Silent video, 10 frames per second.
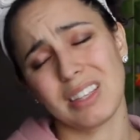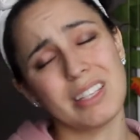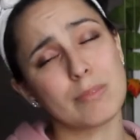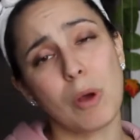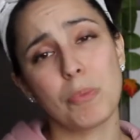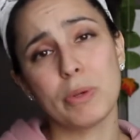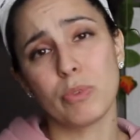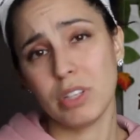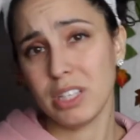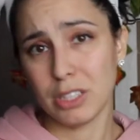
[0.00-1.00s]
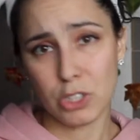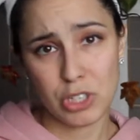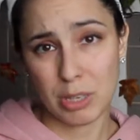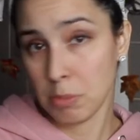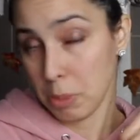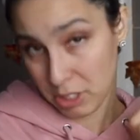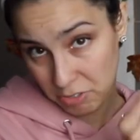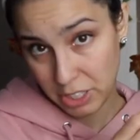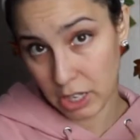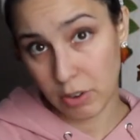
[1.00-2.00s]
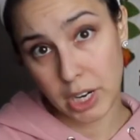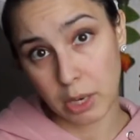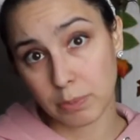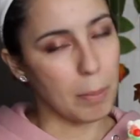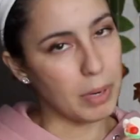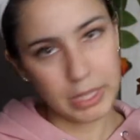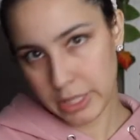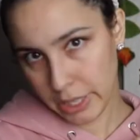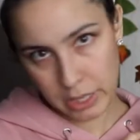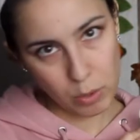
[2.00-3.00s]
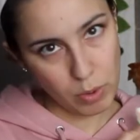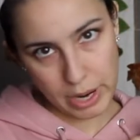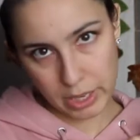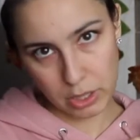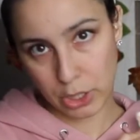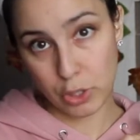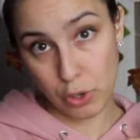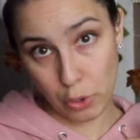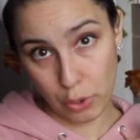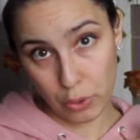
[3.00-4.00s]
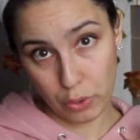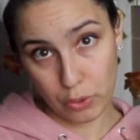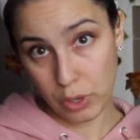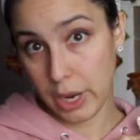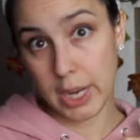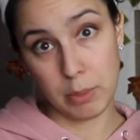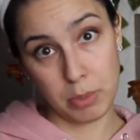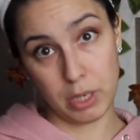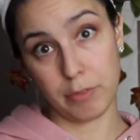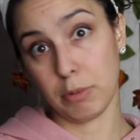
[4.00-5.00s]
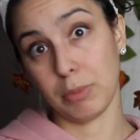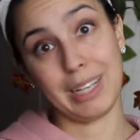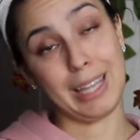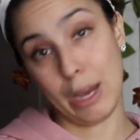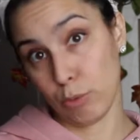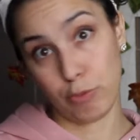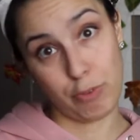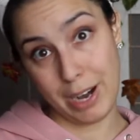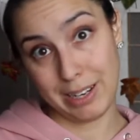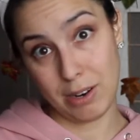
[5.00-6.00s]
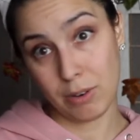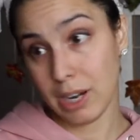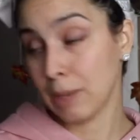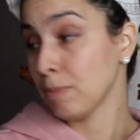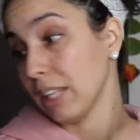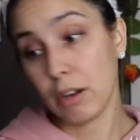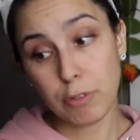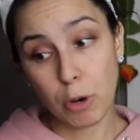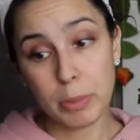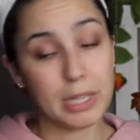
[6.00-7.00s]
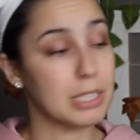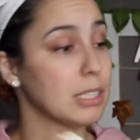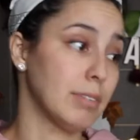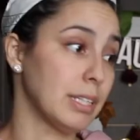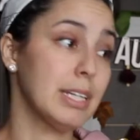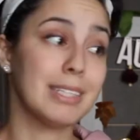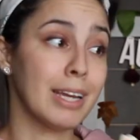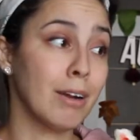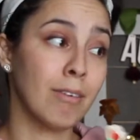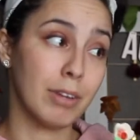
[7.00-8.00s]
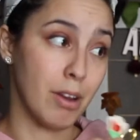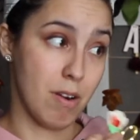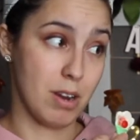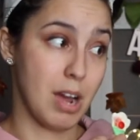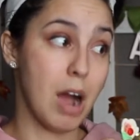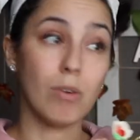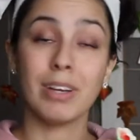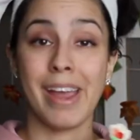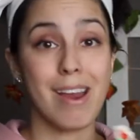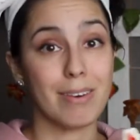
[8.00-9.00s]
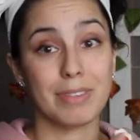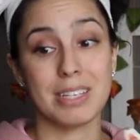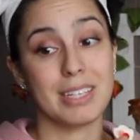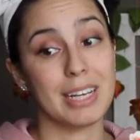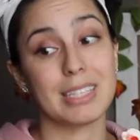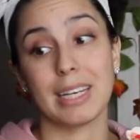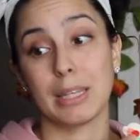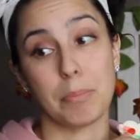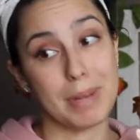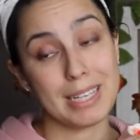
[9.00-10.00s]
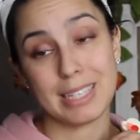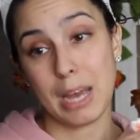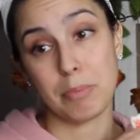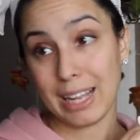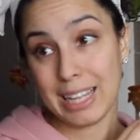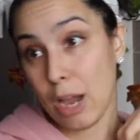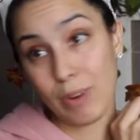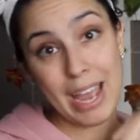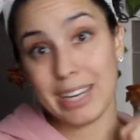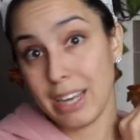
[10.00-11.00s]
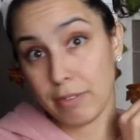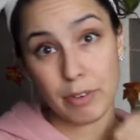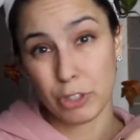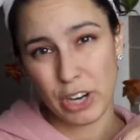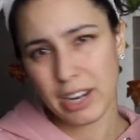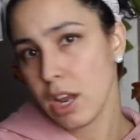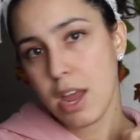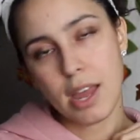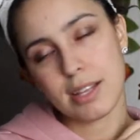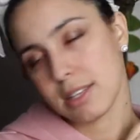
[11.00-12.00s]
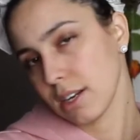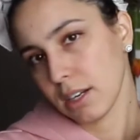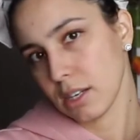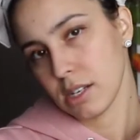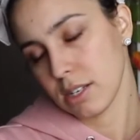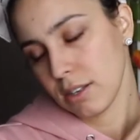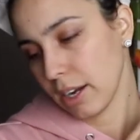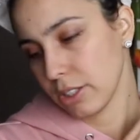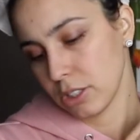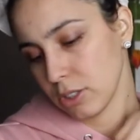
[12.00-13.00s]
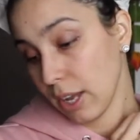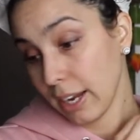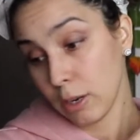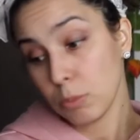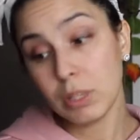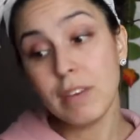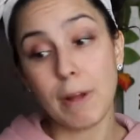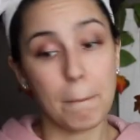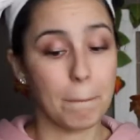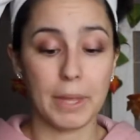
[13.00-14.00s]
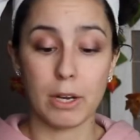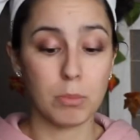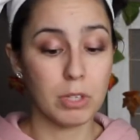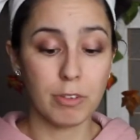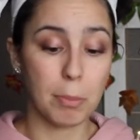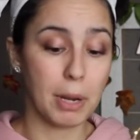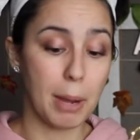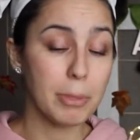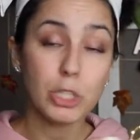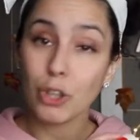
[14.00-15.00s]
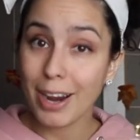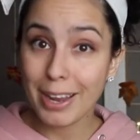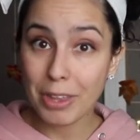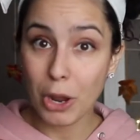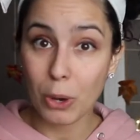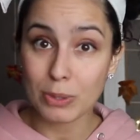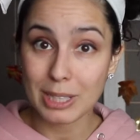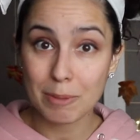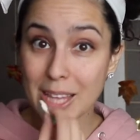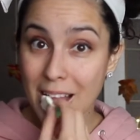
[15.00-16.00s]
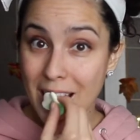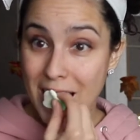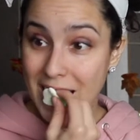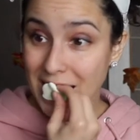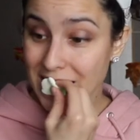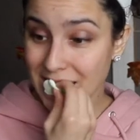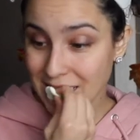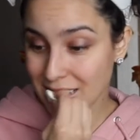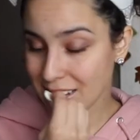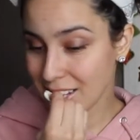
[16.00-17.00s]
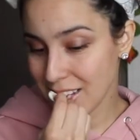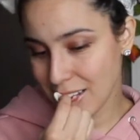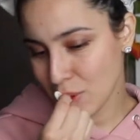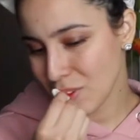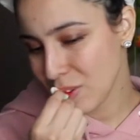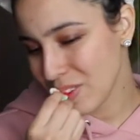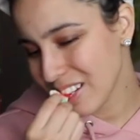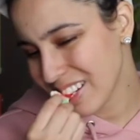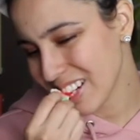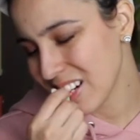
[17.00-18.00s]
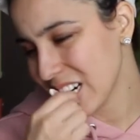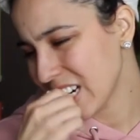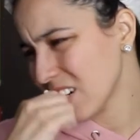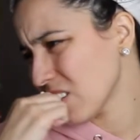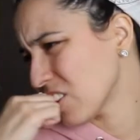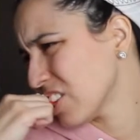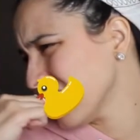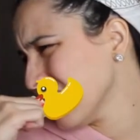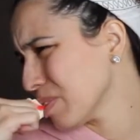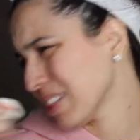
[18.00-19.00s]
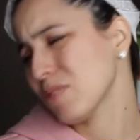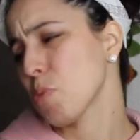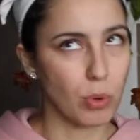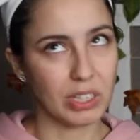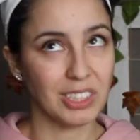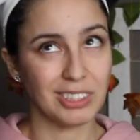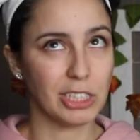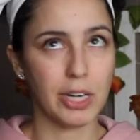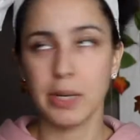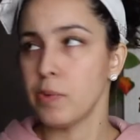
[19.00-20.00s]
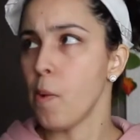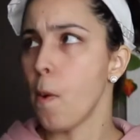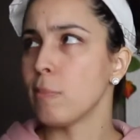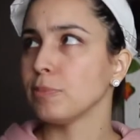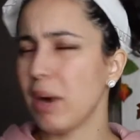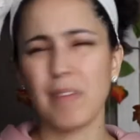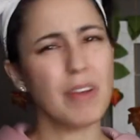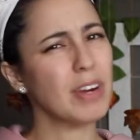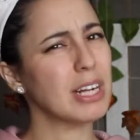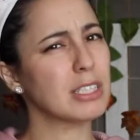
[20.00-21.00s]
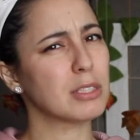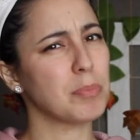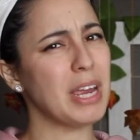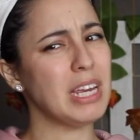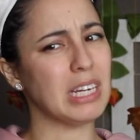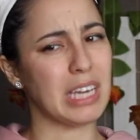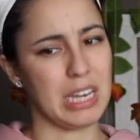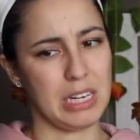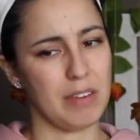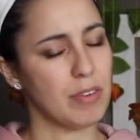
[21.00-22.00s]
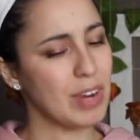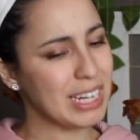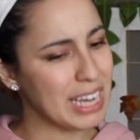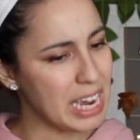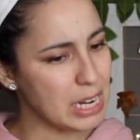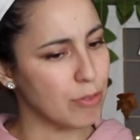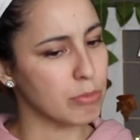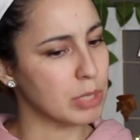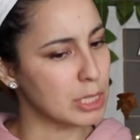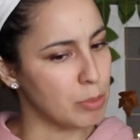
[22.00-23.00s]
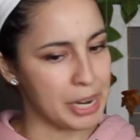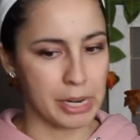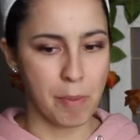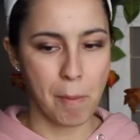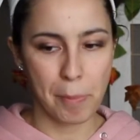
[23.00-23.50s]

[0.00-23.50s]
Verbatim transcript: These might be really delicious. I'm about to find out right now. But this ain't a way to cure anybody from clown fright, okay? Clown phobias, this ain't gonna cure it. I don't care if this tastes like the best type of clown candy I've ever tried. It's not gonna. I don't believe it. But I'm gonna try the nose because this is supposed to be cherry. Oh, man. Do I taste the cherry? I've never had Spain candy. I've never had candy from Spain.